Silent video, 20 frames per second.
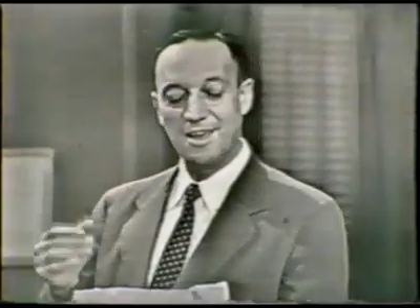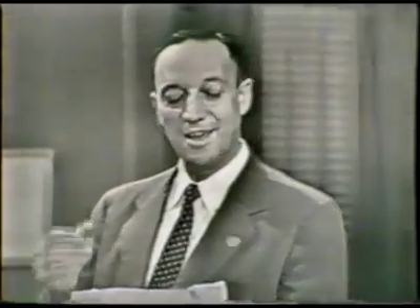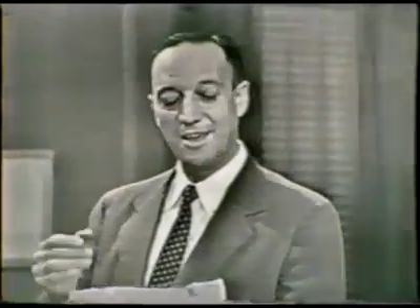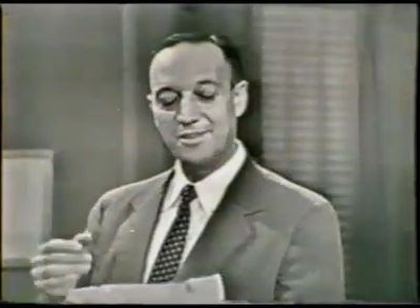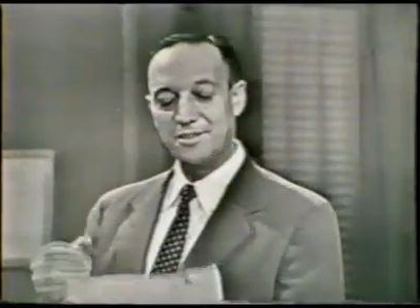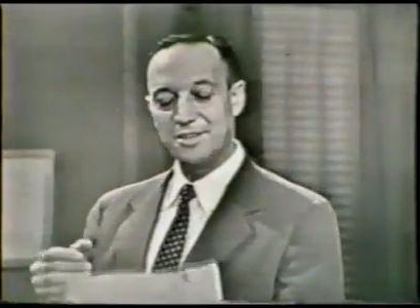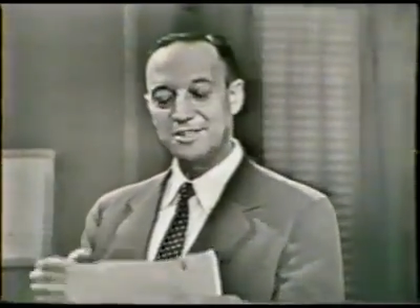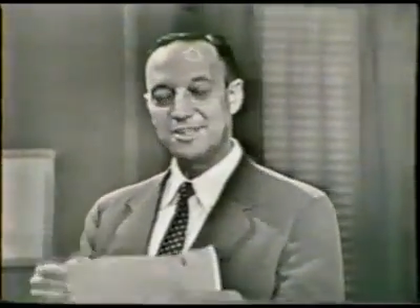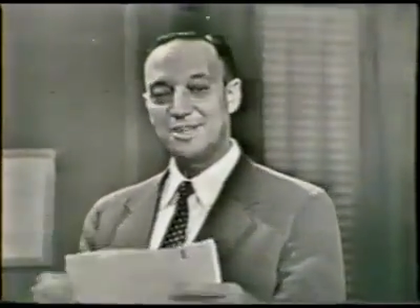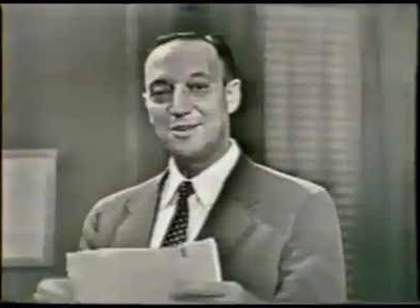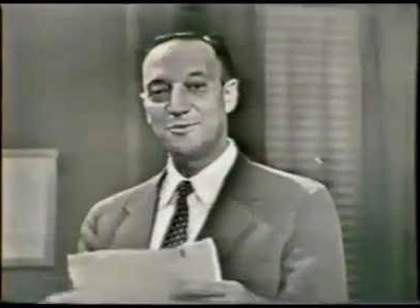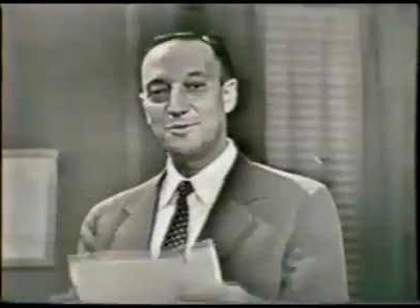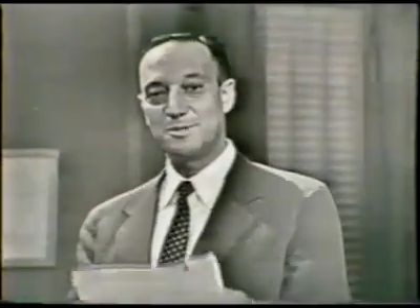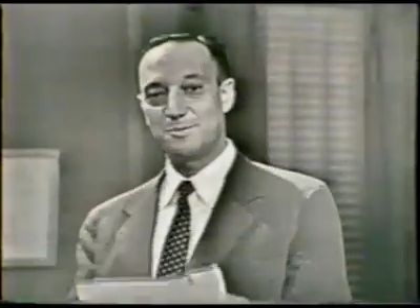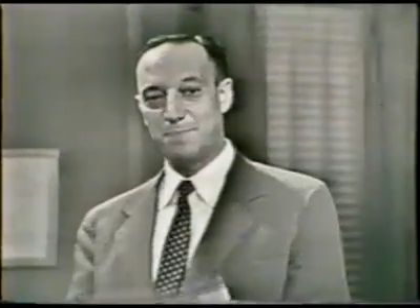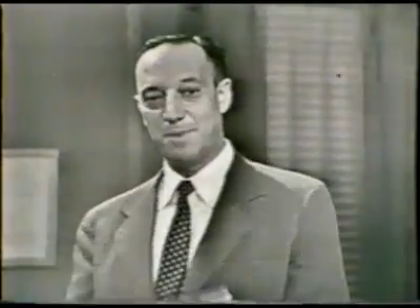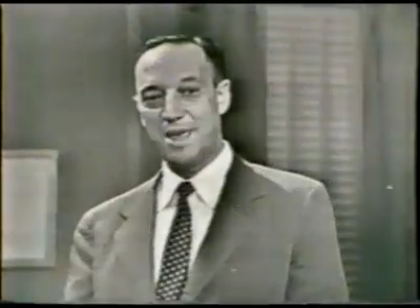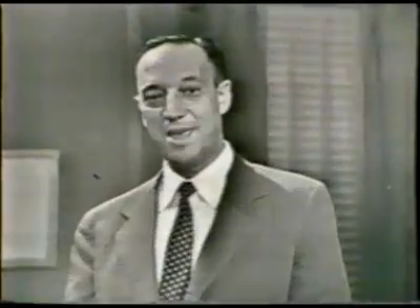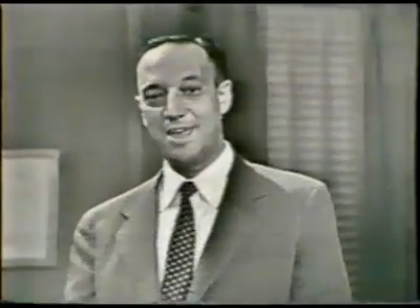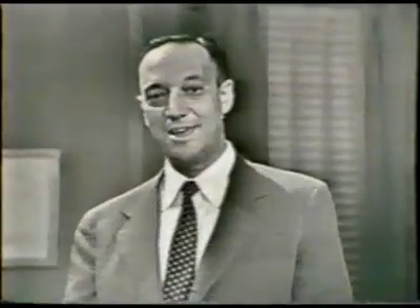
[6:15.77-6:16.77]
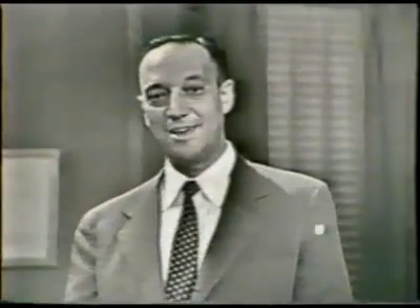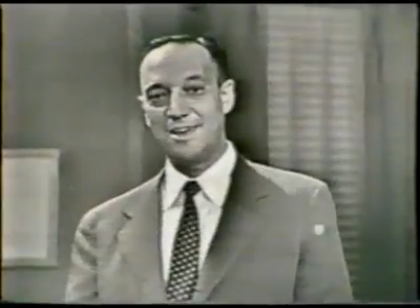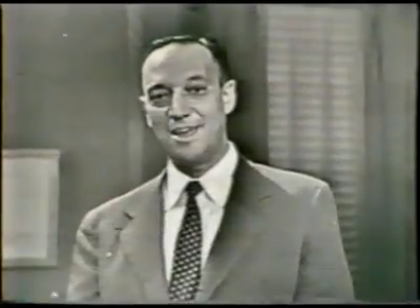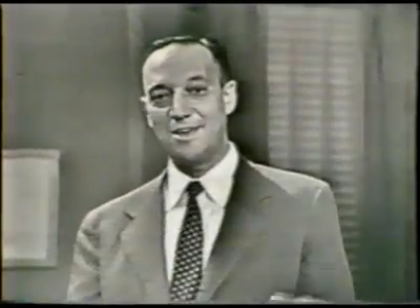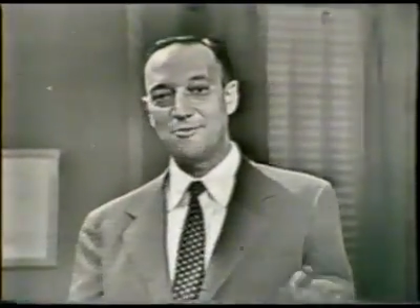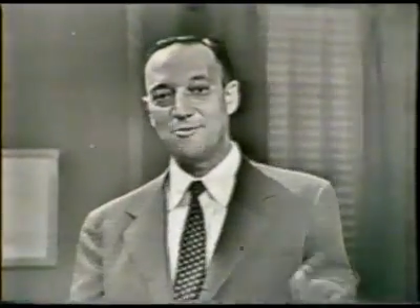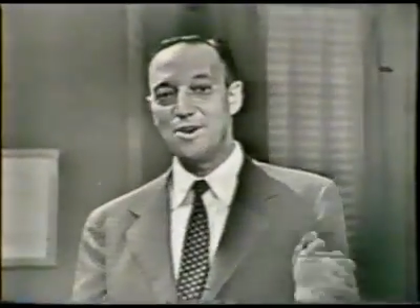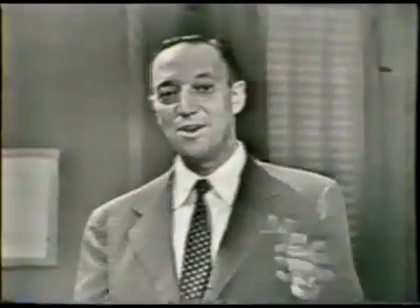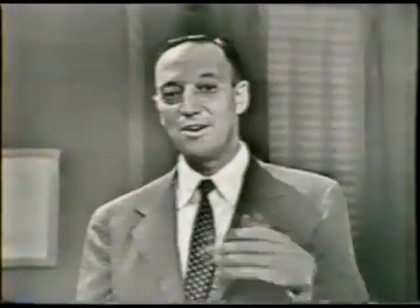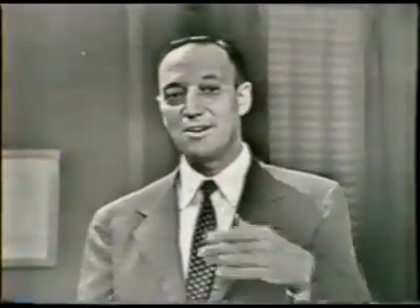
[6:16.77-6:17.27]
And thus he was paying
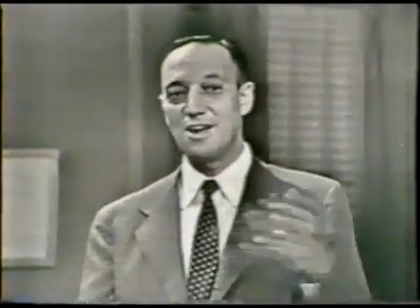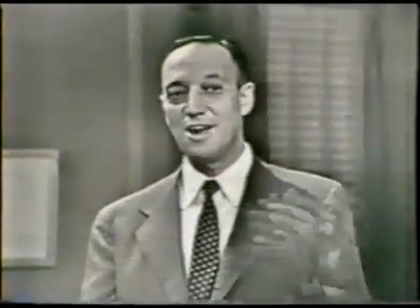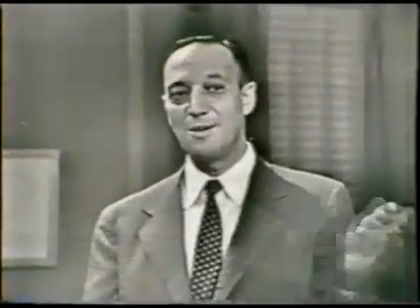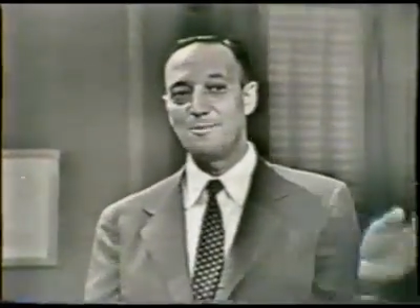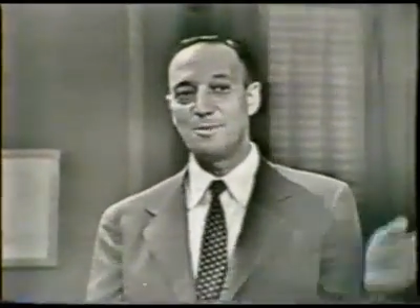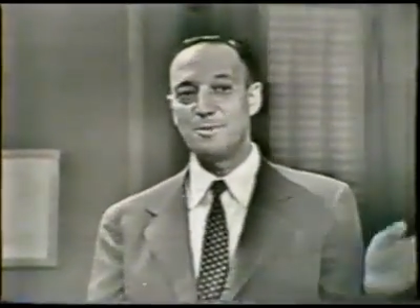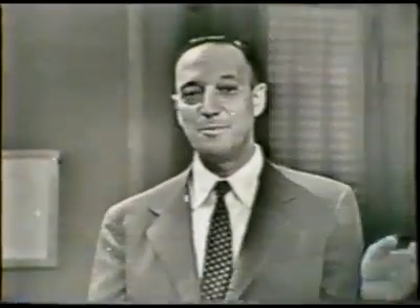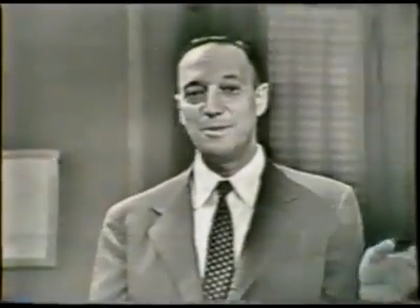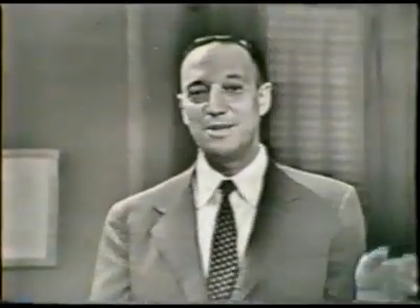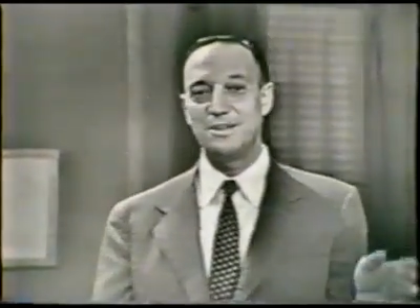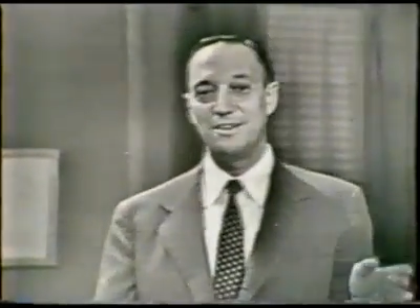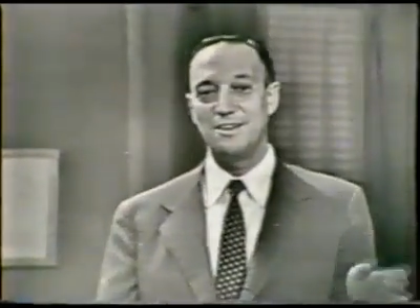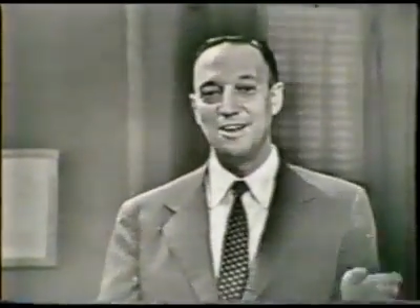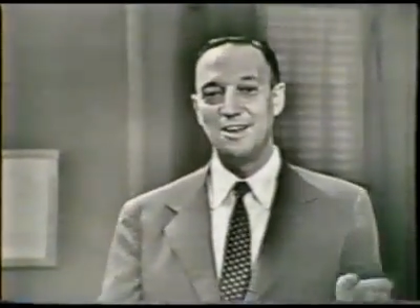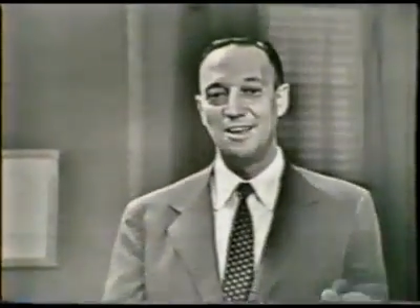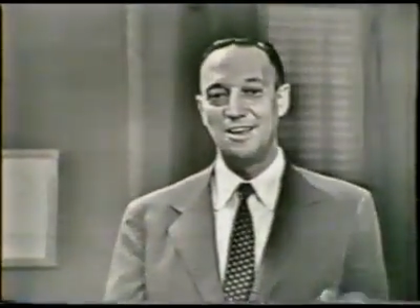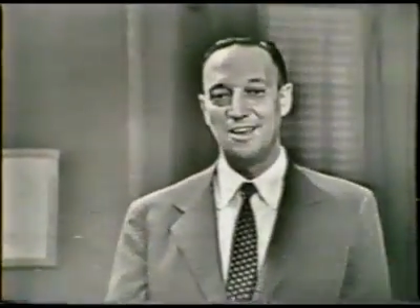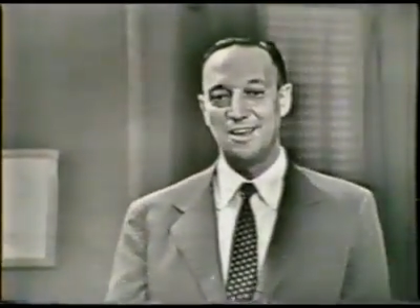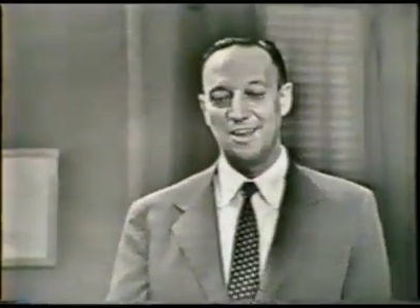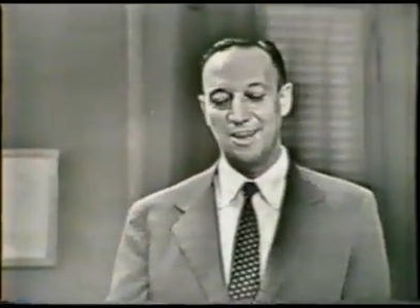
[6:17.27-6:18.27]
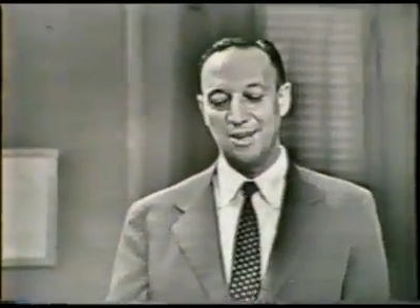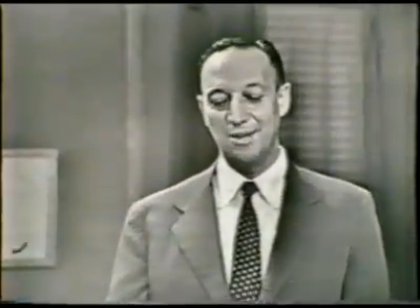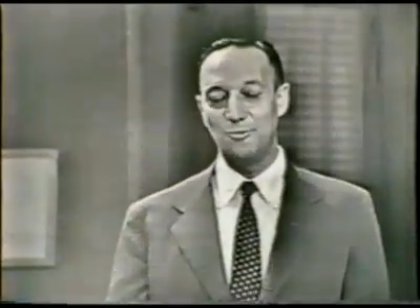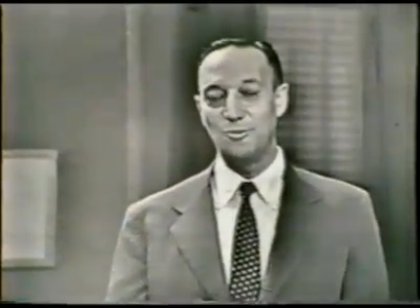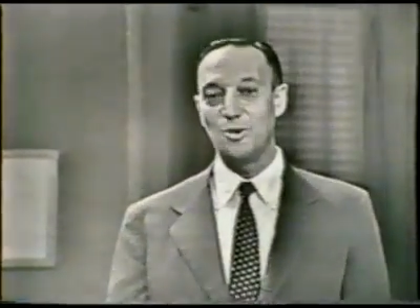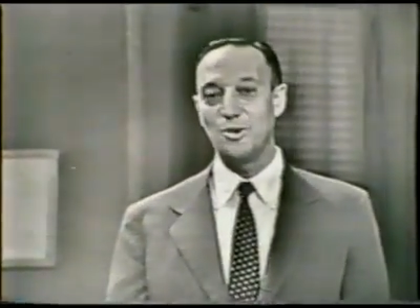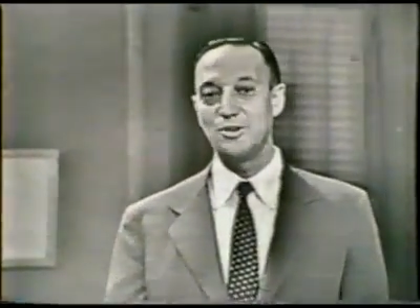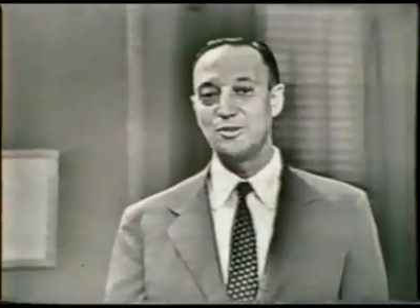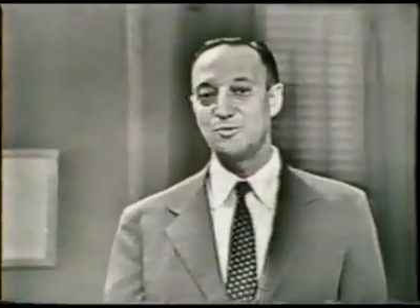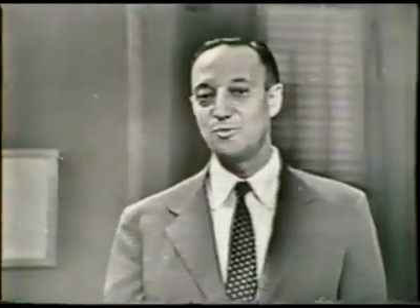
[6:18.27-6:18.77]
a rare compliment in
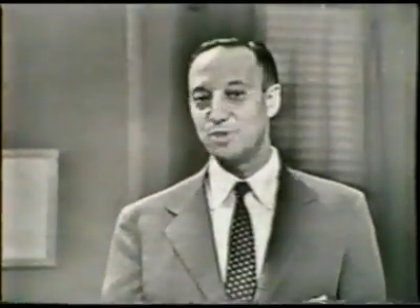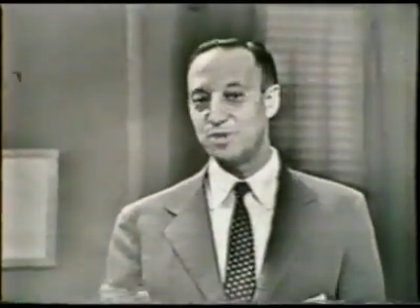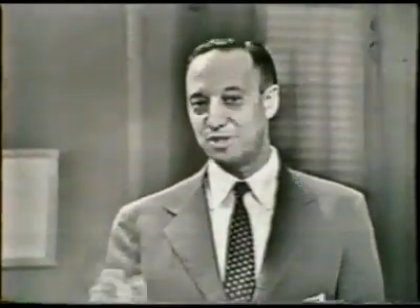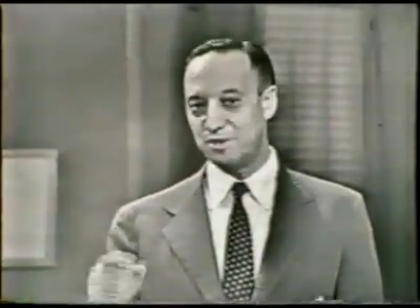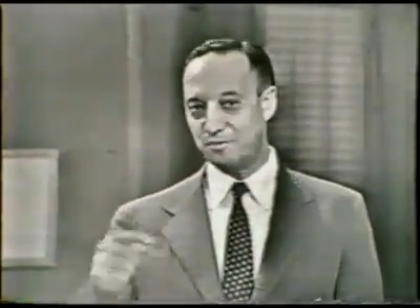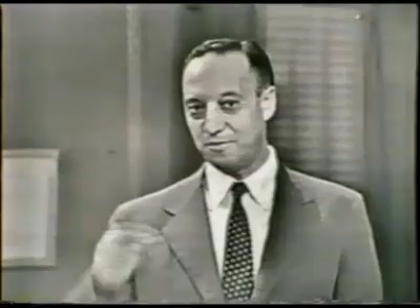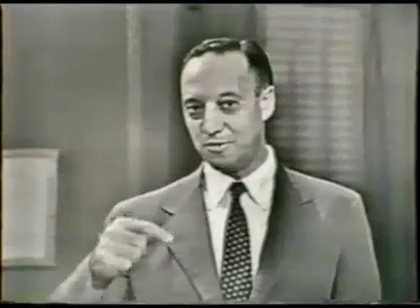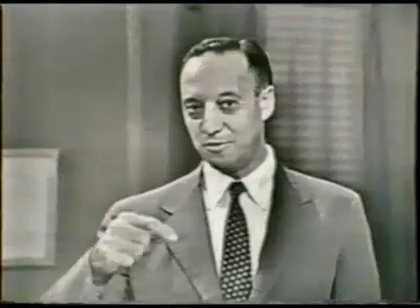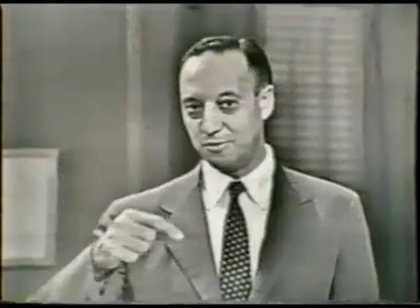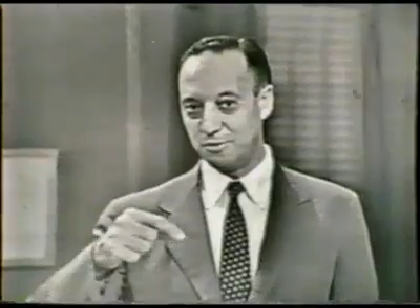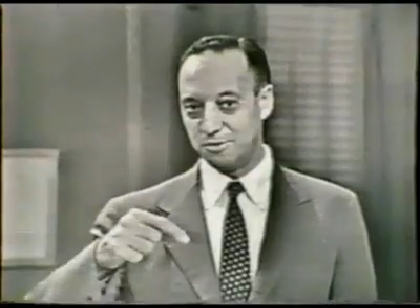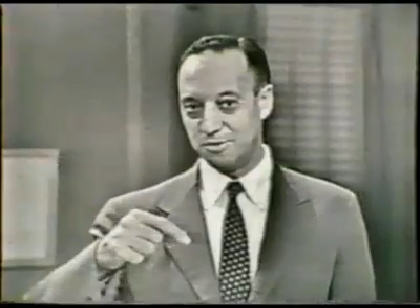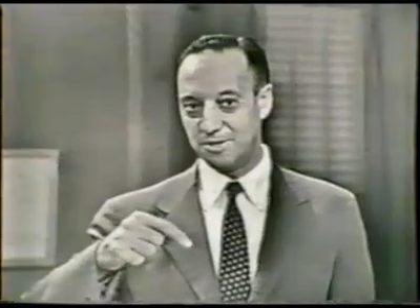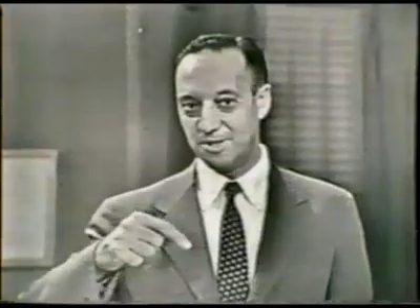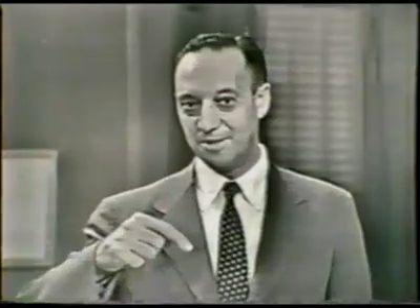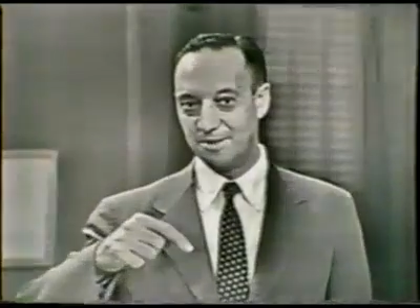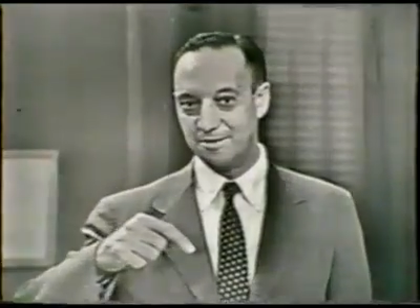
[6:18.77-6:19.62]
words which, if used